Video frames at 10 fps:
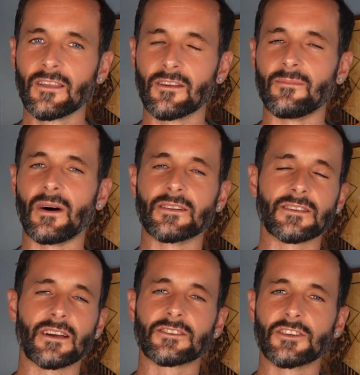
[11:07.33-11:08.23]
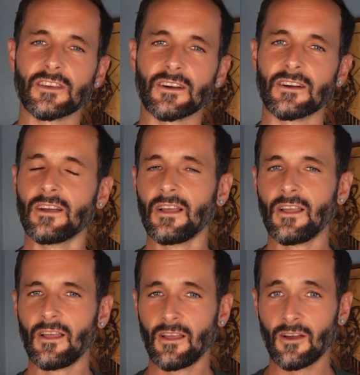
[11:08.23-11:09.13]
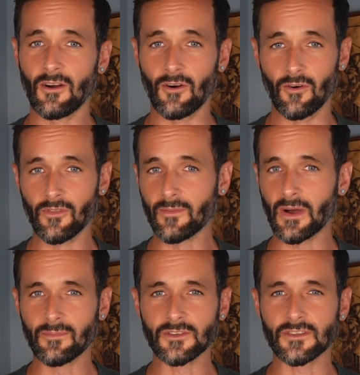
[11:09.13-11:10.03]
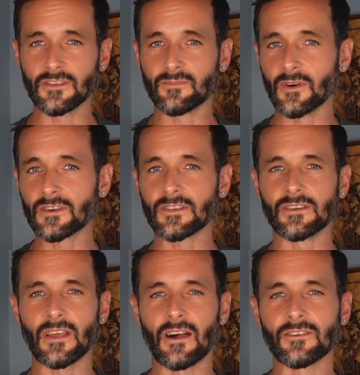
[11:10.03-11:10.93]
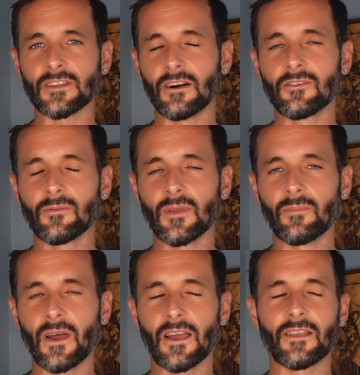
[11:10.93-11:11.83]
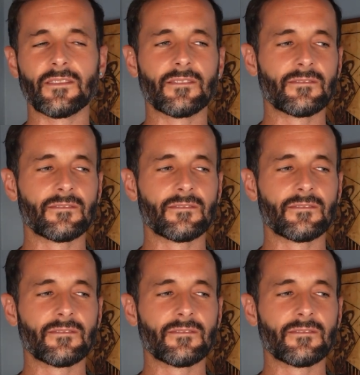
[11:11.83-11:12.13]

You know, Montauk Chia only published these books in Taoist alchemy back in,